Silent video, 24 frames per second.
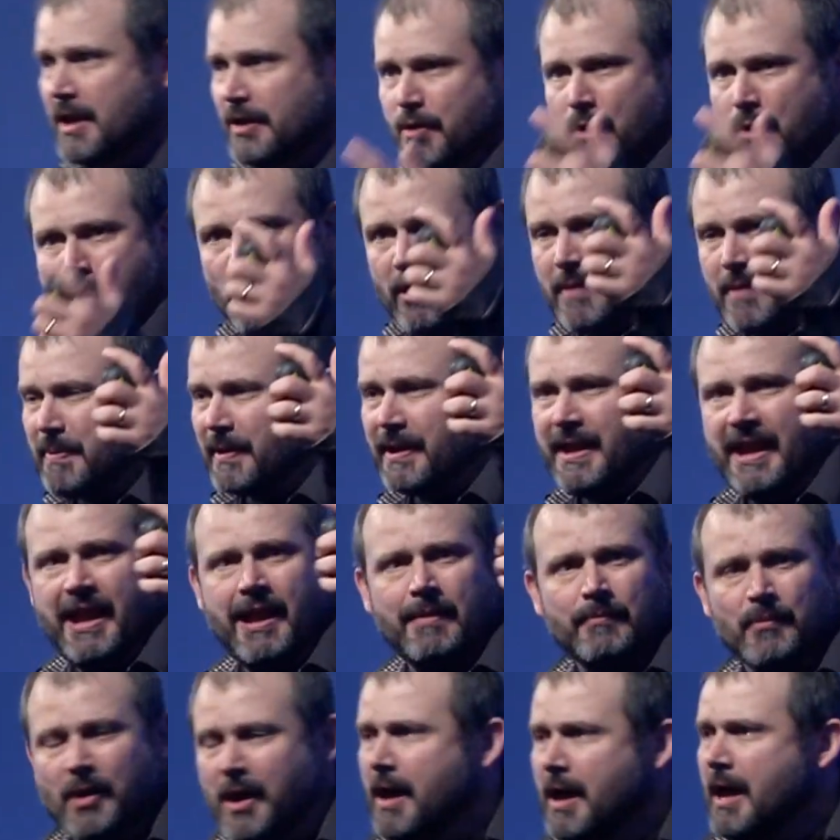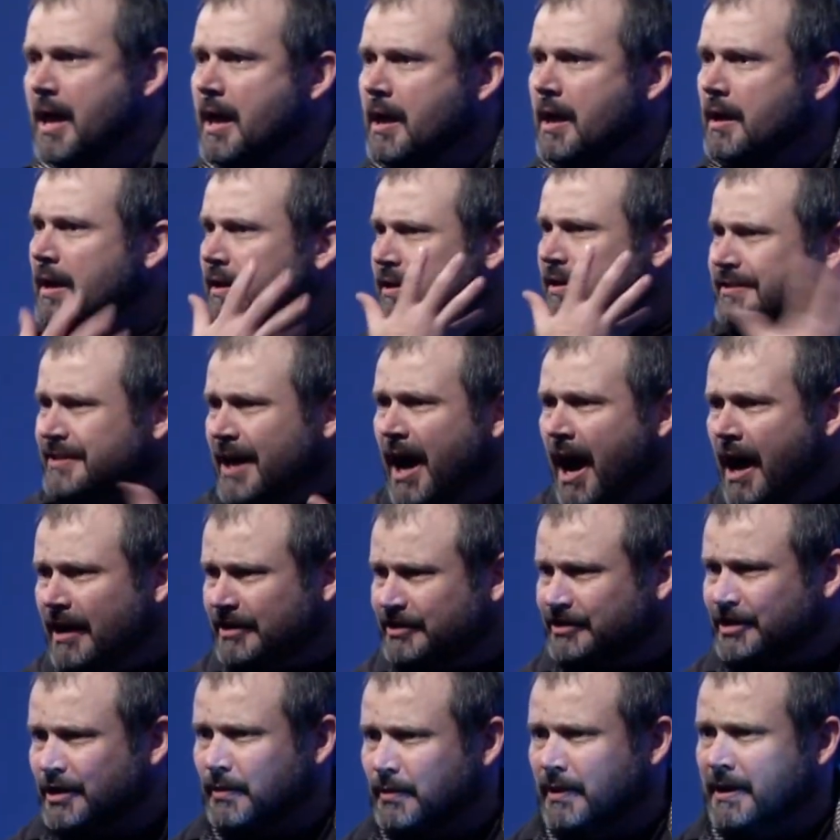you hold up a camera, talk
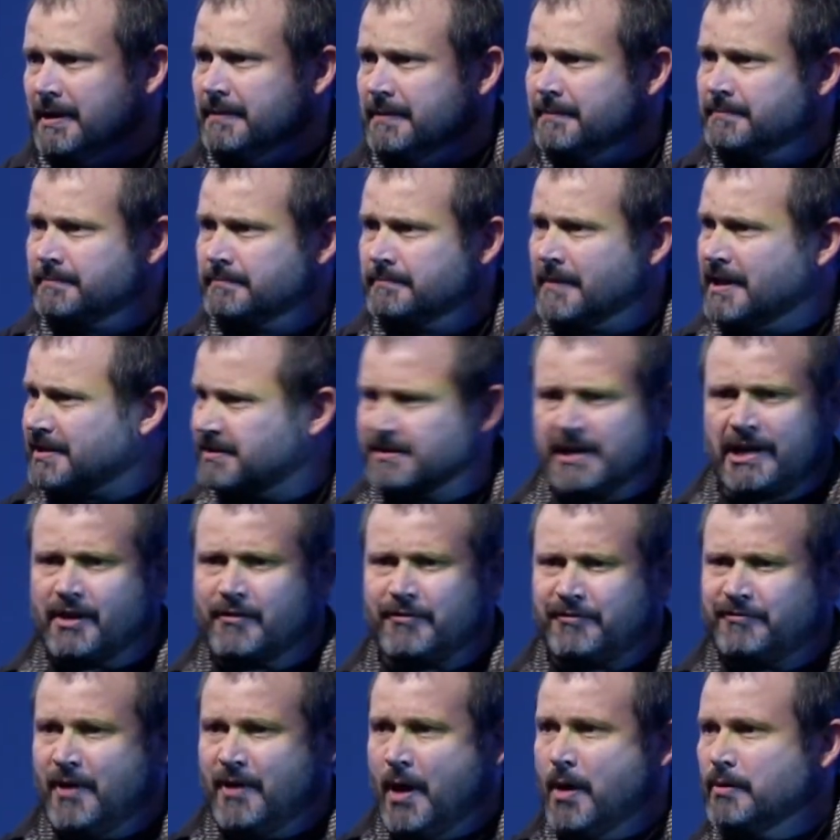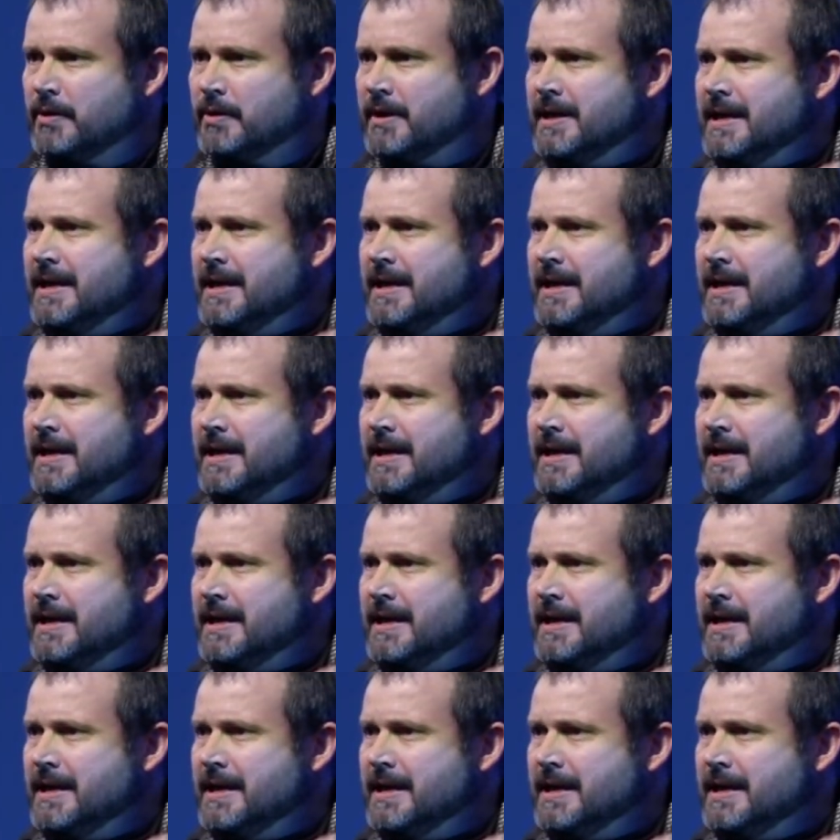to it. It's not a phone.